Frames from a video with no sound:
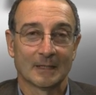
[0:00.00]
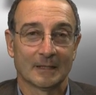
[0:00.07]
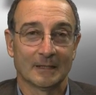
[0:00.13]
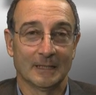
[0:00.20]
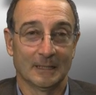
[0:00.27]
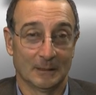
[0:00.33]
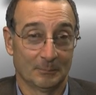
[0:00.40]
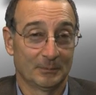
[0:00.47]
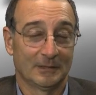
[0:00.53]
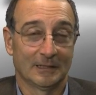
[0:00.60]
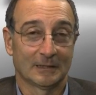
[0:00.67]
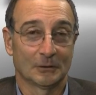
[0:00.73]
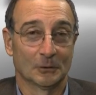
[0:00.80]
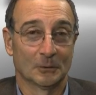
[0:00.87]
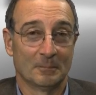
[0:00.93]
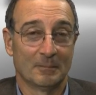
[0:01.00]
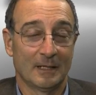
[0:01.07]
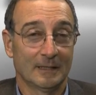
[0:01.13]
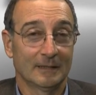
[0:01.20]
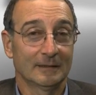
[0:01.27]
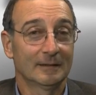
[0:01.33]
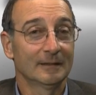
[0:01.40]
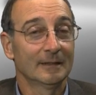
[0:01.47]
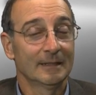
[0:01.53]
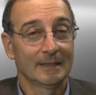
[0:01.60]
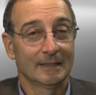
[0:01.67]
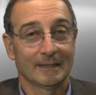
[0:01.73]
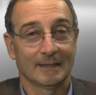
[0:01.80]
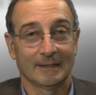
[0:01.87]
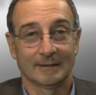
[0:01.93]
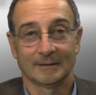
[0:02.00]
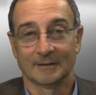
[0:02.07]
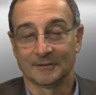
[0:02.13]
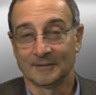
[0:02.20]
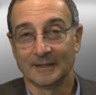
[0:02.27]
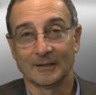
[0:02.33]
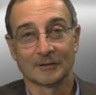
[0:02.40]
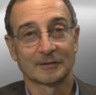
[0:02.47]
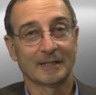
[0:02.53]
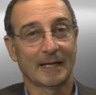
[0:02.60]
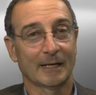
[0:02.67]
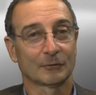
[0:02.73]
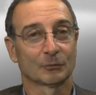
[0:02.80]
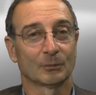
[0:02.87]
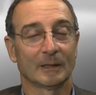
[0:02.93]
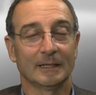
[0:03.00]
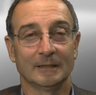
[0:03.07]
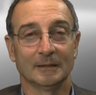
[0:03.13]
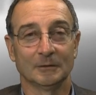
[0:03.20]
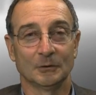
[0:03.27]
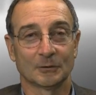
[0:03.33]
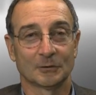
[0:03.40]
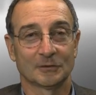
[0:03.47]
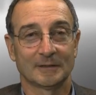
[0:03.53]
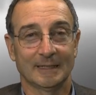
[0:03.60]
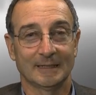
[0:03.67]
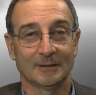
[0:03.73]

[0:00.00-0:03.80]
in a particular month. The sales tax rate in your state is